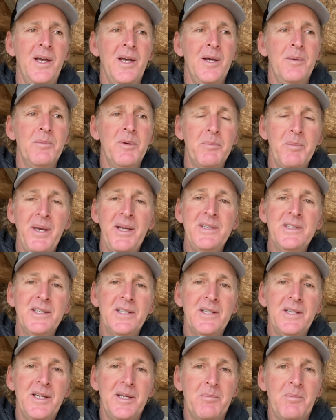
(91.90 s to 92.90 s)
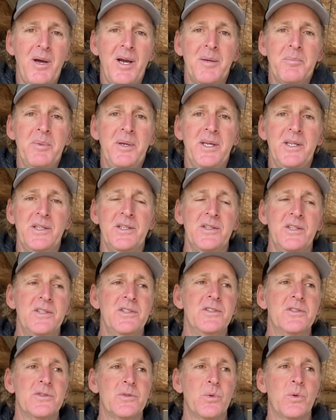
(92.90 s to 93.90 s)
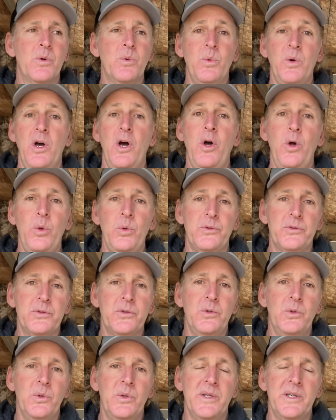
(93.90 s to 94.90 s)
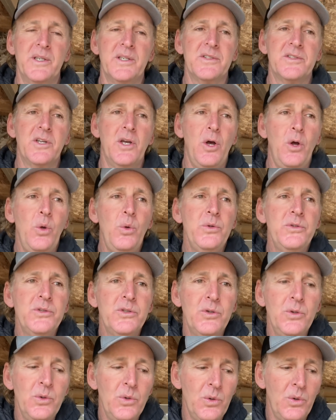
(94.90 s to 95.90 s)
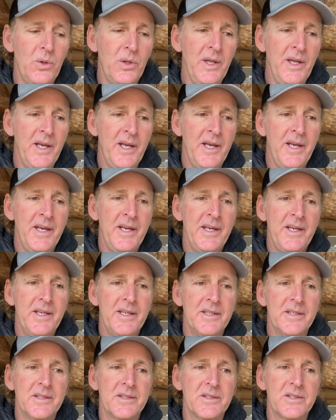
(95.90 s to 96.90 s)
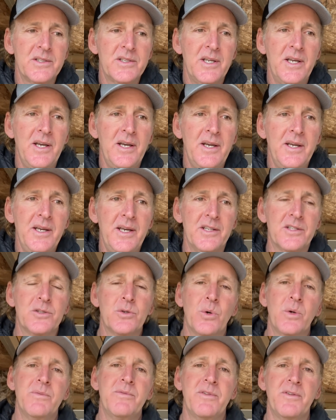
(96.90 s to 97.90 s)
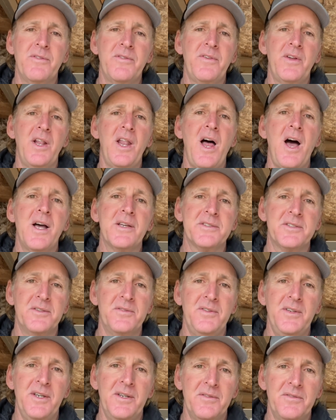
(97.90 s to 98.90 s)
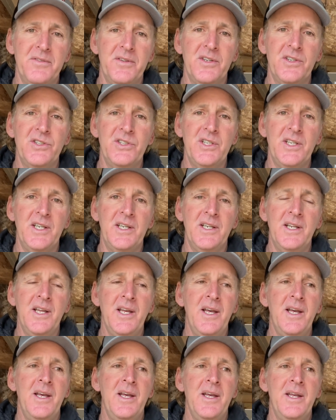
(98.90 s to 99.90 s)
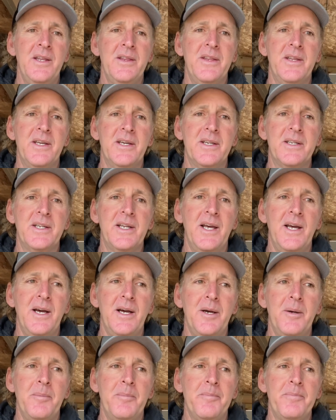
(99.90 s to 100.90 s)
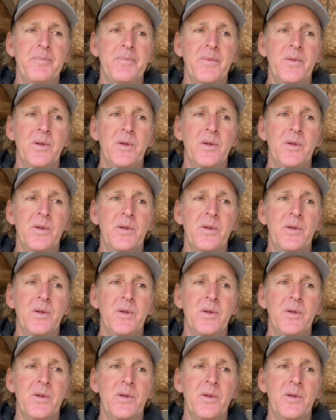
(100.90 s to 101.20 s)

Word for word: But basically, in my opinion, this is sort of what old school is. Old school is, is sort of a philosophy in fishing that um,